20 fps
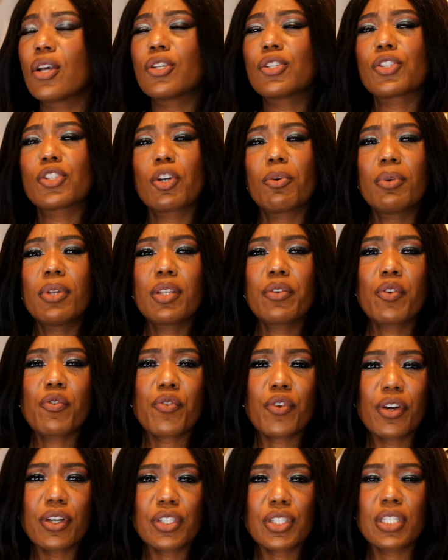So many different
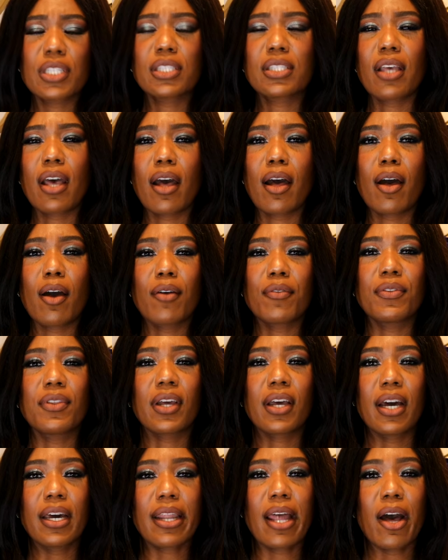versions of the
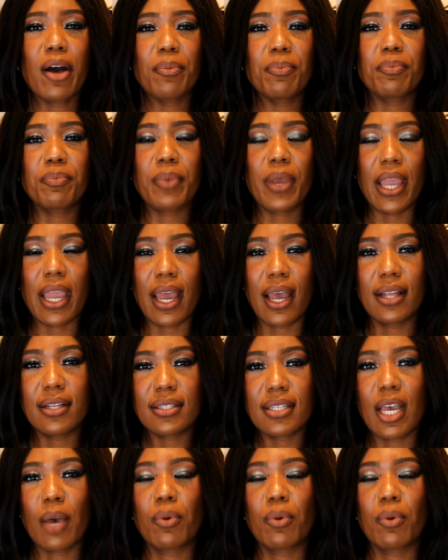cutout pant.